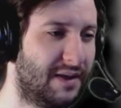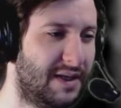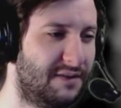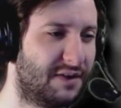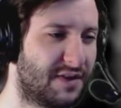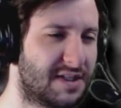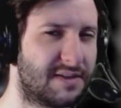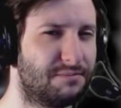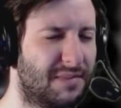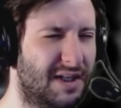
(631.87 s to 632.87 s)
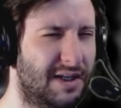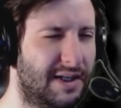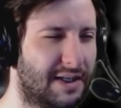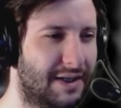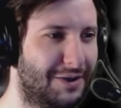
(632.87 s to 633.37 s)
even if it's a
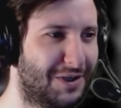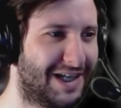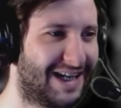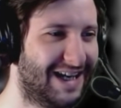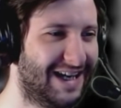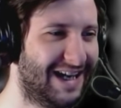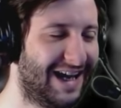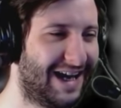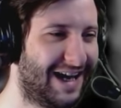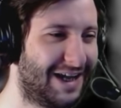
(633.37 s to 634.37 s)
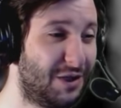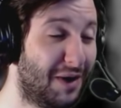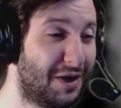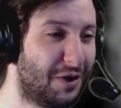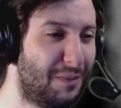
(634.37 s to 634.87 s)
little annoying. Uh, you
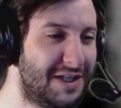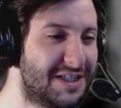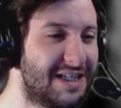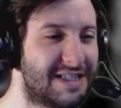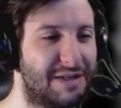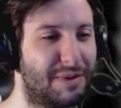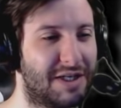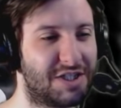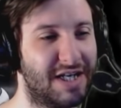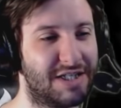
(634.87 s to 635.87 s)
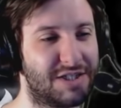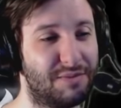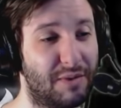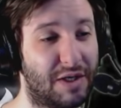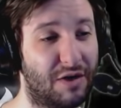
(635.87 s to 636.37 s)
might not immediately see a big change,
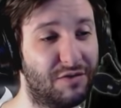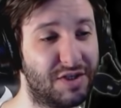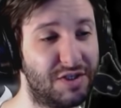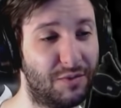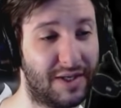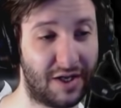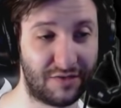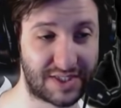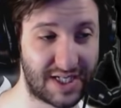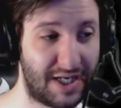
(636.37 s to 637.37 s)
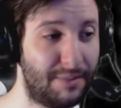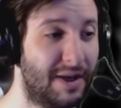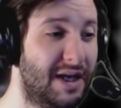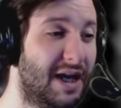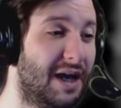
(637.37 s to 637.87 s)
but we're confident you will over time,
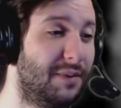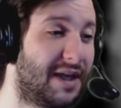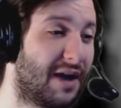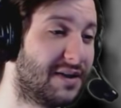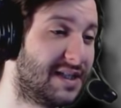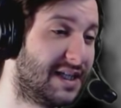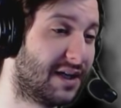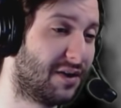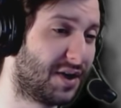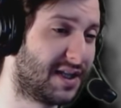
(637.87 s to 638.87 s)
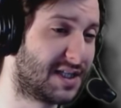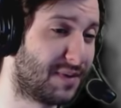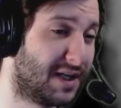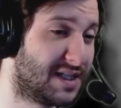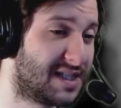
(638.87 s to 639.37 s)
and we guarantee there are a lot of things
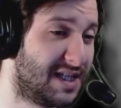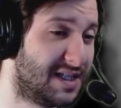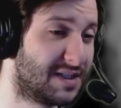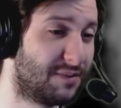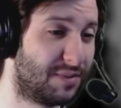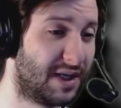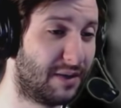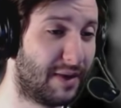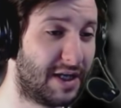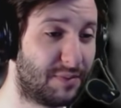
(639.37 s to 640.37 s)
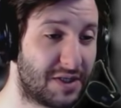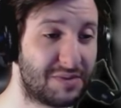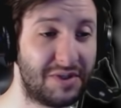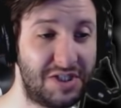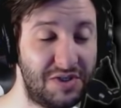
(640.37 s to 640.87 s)
behind the scenes being made
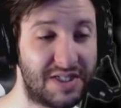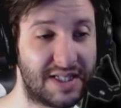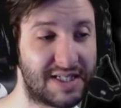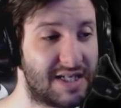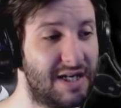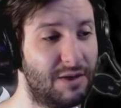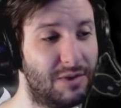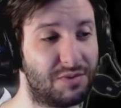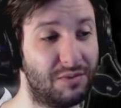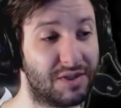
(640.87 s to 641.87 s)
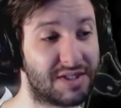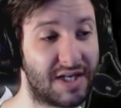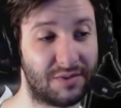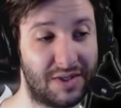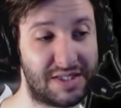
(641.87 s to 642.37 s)
possible due to this, which we wouldn't
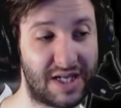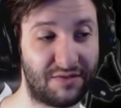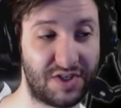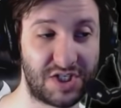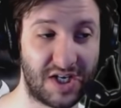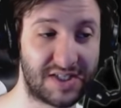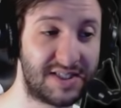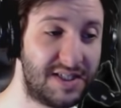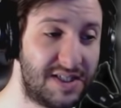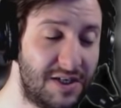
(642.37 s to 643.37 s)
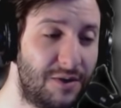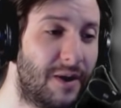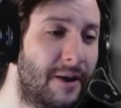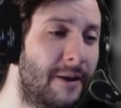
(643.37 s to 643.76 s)
otherwise have the chance to do.